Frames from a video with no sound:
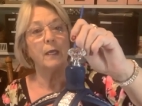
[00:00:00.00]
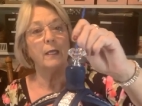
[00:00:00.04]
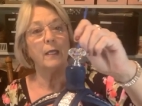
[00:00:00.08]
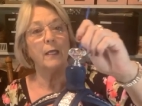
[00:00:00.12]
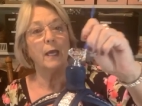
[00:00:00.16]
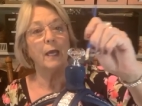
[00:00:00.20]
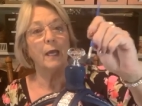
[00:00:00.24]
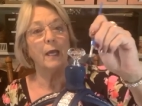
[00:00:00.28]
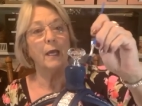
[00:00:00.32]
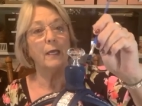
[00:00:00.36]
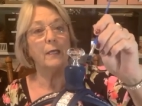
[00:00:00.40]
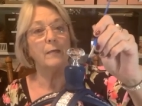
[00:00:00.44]

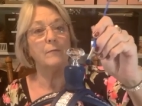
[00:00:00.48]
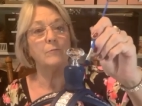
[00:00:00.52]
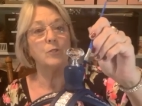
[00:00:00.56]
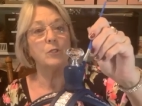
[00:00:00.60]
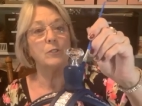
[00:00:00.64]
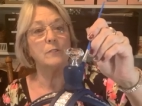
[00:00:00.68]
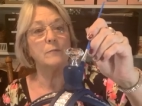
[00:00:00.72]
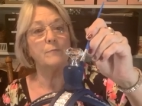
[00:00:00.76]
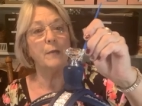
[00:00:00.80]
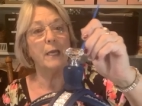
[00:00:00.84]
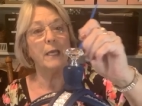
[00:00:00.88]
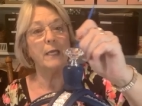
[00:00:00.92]
And I
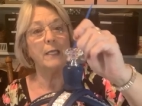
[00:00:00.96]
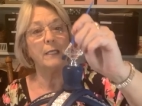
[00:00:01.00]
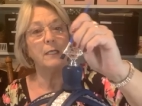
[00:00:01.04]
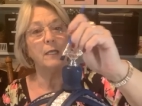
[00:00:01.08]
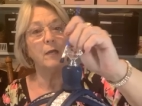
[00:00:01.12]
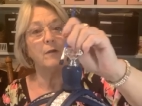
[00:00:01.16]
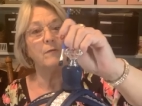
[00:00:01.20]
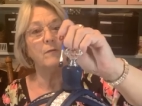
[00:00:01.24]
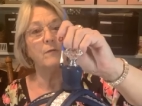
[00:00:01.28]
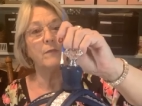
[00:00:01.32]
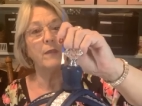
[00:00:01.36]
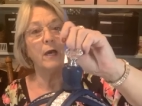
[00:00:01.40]
am just
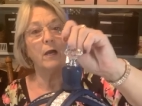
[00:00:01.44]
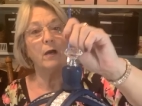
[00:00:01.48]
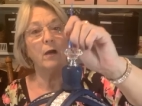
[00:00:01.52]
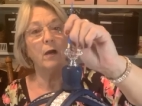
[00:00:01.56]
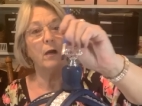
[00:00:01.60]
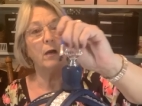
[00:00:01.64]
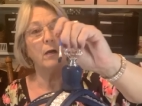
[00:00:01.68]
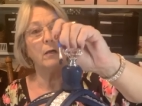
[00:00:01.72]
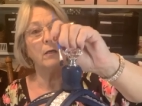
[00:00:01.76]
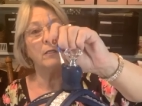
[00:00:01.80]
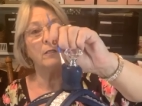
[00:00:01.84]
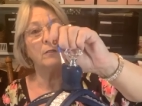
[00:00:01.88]
painting over
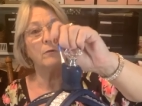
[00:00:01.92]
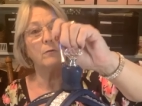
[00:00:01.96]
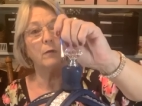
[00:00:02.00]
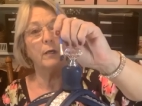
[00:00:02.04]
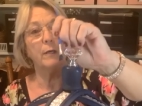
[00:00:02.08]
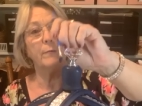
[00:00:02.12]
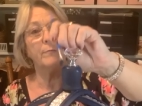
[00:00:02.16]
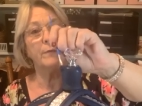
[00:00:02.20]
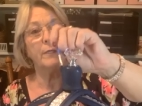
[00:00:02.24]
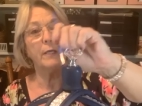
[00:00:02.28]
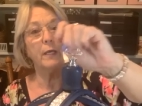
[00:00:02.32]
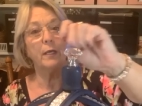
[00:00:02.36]
that hot
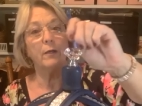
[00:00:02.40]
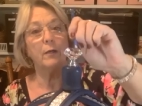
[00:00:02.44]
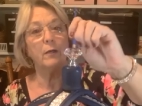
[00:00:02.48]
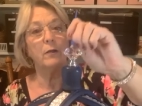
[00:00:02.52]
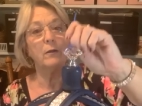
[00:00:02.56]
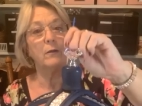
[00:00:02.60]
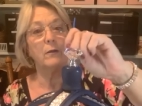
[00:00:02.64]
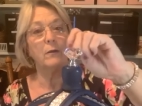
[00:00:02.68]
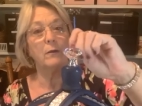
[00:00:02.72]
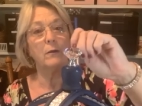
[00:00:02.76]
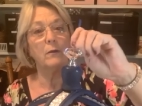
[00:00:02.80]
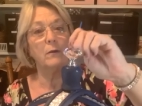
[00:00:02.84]
glue up
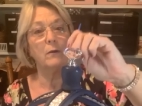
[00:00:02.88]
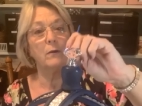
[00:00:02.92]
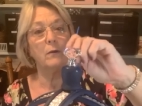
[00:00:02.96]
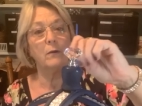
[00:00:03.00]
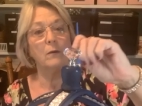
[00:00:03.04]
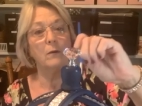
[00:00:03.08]
there.